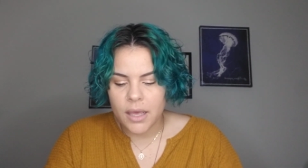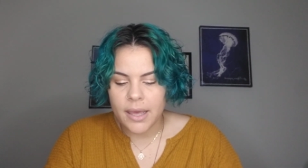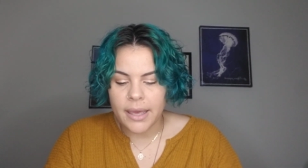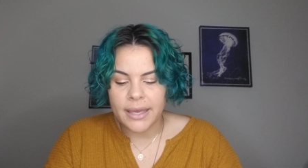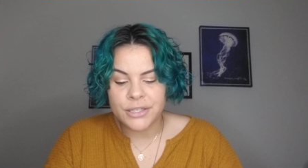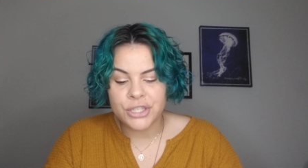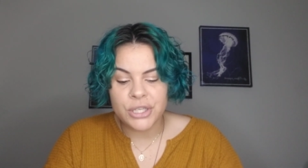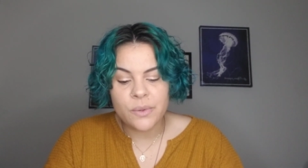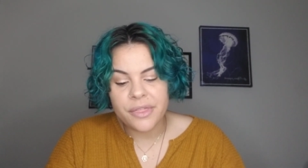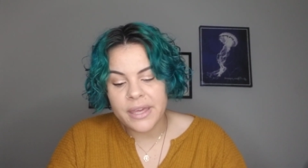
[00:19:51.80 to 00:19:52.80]
And do
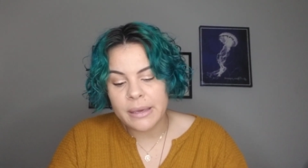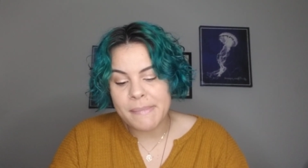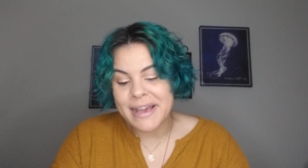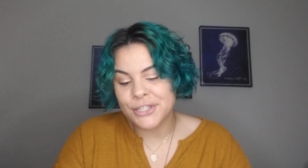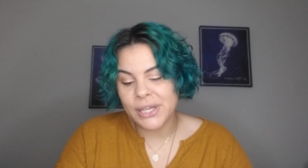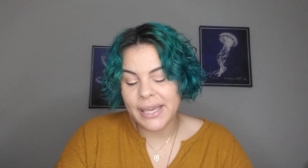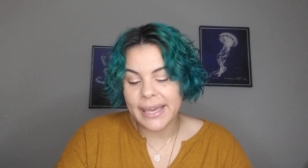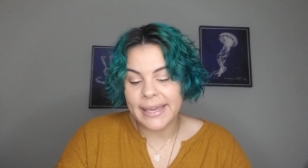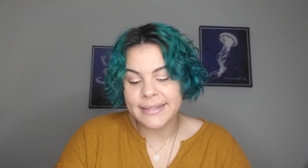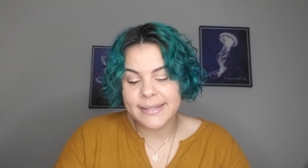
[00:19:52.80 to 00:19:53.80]
you think magic
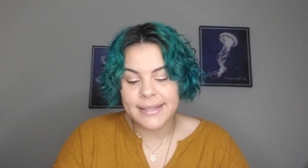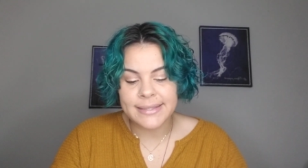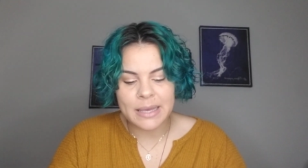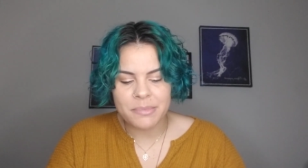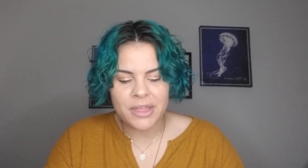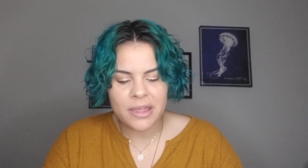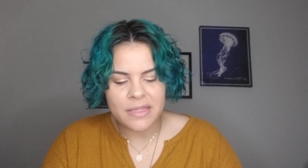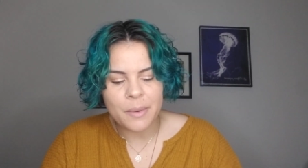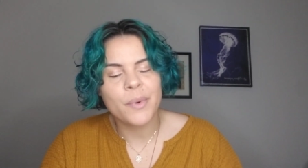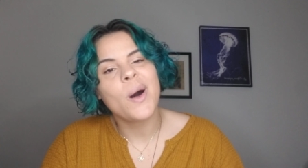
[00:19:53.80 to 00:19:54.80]
is something
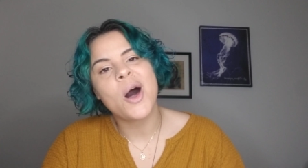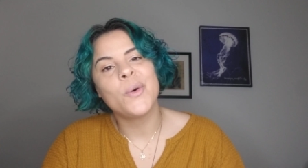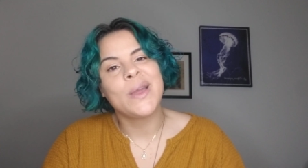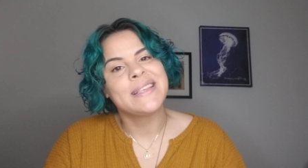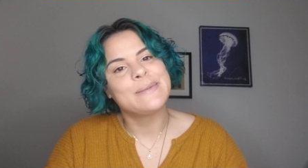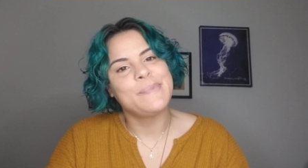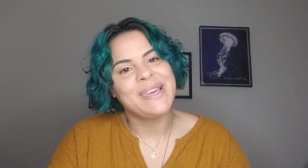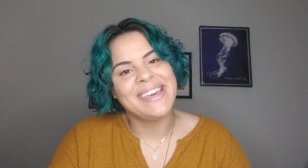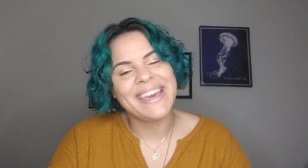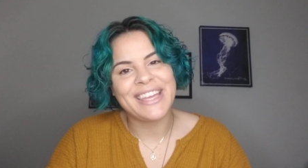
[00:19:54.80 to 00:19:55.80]
that will always
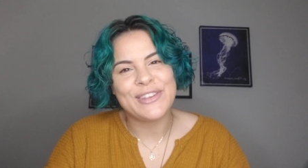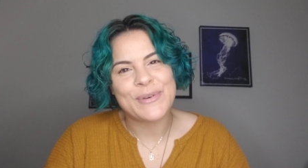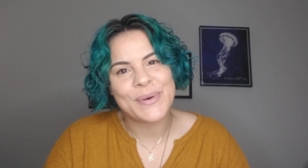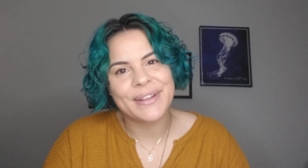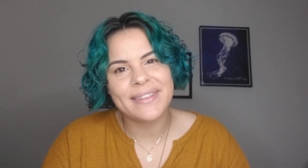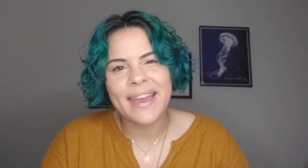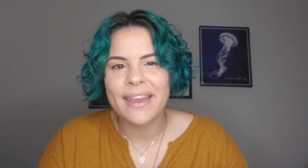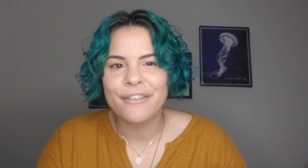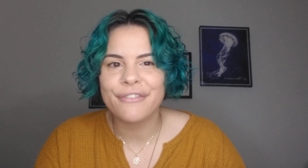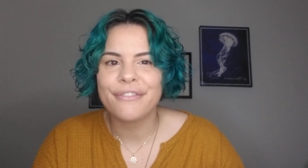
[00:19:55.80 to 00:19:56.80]
be in your
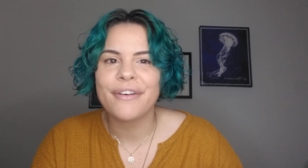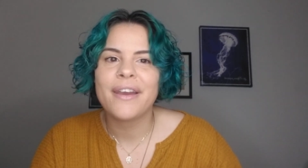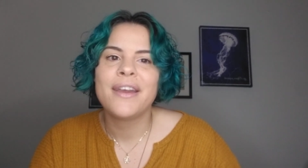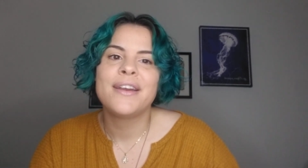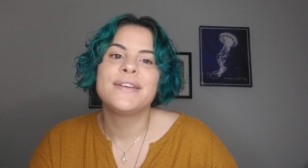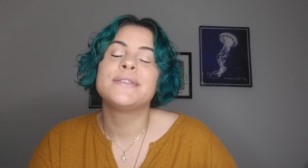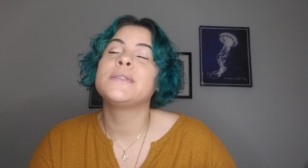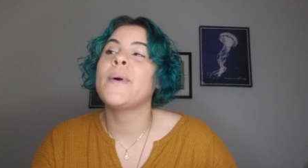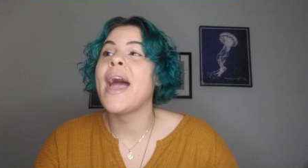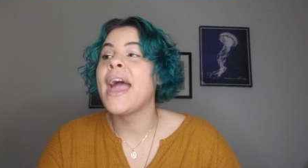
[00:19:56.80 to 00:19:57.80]
life?
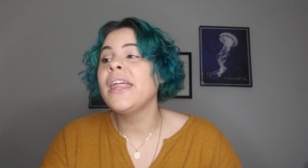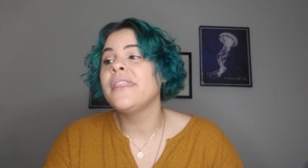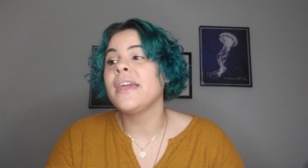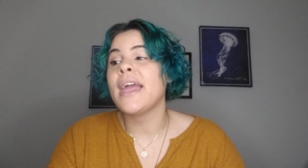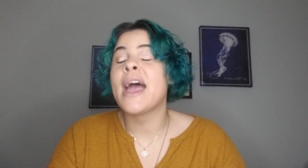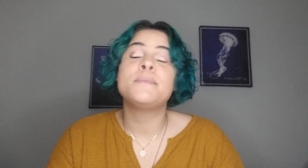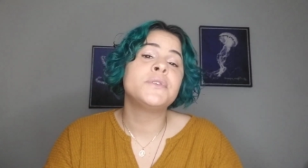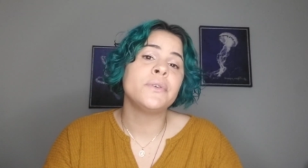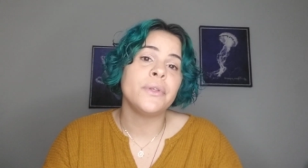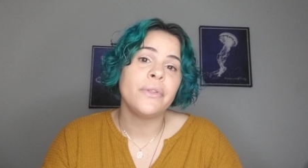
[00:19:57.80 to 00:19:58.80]
So I think
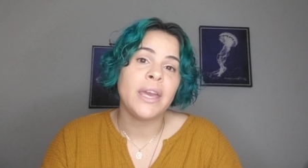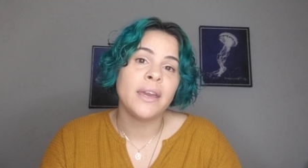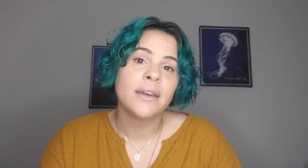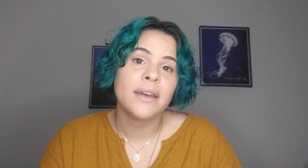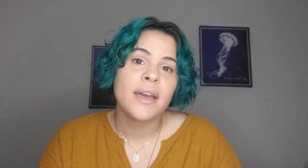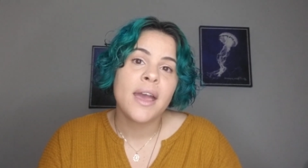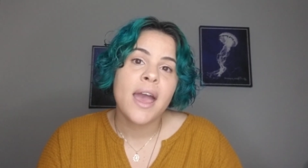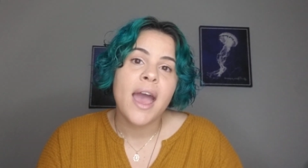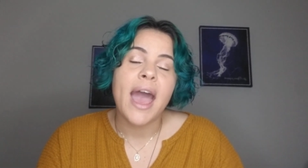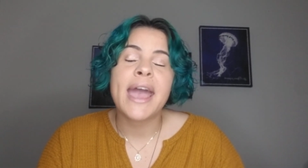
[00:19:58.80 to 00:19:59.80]
absolutely,
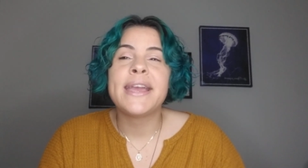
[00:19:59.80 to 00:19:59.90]
I